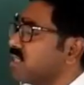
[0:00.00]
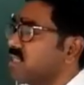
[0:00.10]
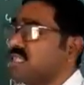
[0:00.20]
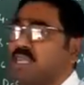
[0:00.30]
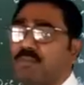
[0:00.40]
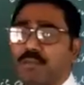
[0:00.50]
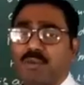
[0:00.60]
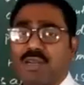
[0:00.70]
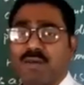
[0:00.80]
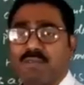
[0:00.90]
C
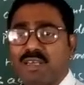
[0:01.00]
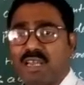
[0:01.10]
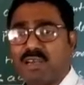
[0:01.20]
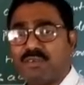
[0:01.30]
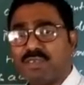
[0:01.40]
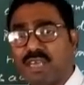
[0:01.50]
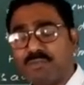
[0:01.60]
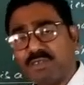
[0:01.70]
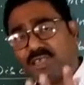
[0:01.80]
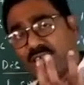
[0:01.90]
programming language. That
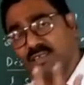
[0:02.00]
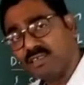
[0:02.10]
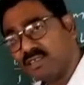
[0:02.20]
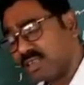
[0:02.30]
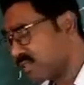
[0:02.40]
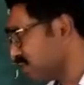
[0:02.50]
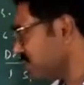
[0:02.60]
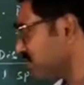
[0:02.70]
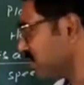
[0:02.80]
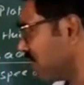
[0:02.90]
means the
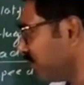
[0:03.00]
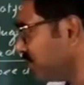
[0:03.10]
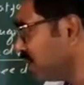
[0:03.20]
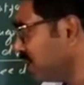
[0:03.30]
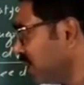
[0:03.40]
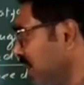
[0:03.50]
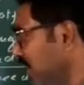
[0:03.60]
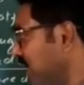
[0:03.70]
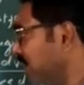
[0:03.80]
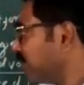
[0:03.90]
instructions of
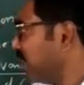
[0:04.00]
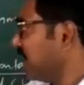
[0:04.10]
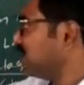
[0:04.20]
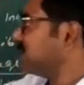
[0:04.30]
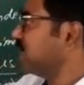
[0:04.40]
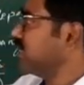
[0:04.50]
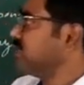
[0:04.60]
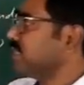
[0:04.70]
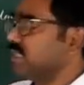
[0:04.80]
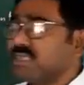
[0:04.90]
Python
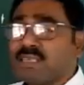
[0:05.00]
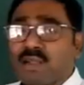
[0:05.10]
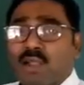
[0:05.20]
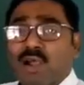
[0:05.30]
is